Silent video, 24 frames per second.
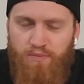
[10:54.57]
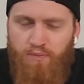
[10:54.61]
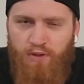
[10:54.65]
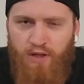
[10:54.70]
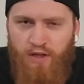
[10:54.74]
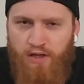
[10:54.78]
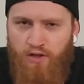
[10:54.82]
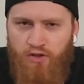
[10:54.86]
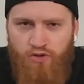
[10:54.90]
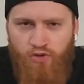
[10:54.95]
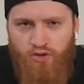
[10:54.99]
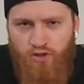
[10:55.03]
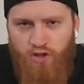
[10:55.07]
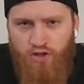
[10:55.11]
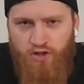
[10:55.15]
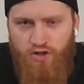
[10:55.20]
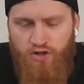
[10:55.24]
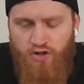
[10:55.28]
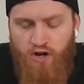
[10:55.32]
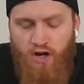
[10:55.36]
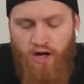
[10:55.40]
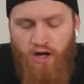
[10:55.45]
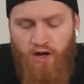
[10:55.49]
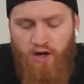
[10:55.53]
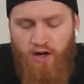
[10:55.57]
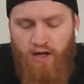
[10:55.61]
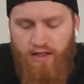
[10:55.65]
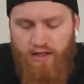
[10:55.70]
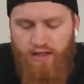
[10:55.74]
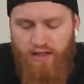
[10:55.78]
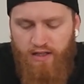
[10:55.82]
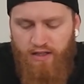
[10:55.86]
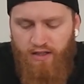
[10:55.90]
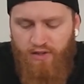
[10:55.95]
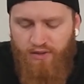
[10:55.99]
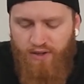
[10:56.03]
But I don't do a lot of night
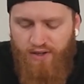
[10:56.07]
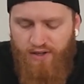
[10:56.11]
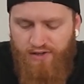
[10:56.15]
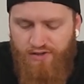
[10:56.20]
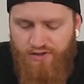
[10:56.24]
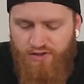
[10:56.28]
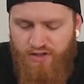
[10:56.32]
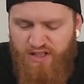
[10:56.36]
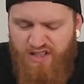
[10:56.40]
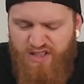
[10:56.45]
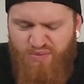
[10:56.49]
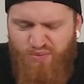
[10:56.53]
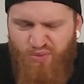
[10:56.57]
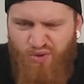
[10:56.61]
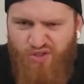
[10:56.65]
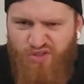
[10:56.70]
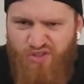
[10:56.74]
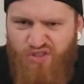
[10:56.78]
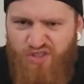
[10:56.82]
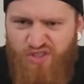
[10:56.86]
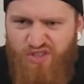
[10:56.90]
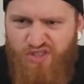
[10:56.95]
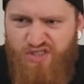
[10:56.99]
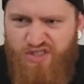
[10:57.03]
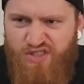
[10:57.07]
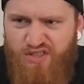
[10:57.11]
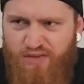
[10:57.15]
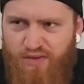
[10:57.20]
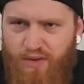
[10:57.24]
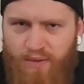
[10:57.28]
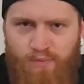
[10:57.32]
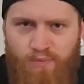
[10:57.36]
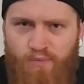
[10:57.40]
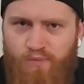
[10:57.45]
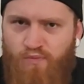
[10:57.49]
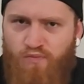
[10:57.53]
hiking anyway, so that's more so just if
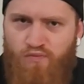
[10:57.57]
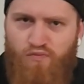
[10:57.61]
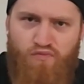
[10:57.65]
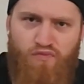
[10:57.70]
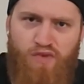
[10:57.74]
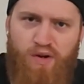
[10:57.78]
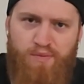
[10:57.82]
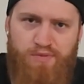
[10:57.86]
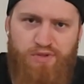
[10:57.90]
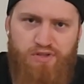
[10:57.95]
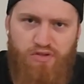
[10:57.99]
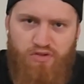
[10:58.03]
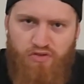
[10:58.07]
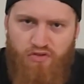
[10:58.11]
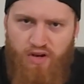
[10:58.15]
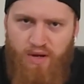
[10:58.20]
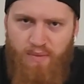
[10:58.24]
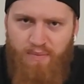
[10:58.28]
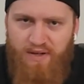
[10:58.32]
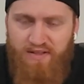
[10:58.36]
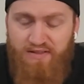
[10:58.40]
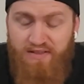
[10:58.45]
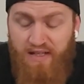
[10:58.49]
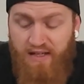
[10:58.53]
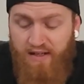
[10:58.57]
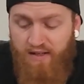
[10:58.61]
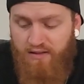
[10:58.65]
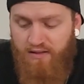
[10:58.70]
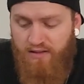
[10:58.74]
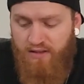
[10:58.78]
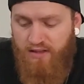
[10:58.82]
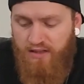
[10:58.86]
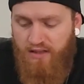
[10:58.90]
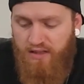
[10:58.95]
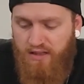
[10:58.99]
I'm rummaging around my tent.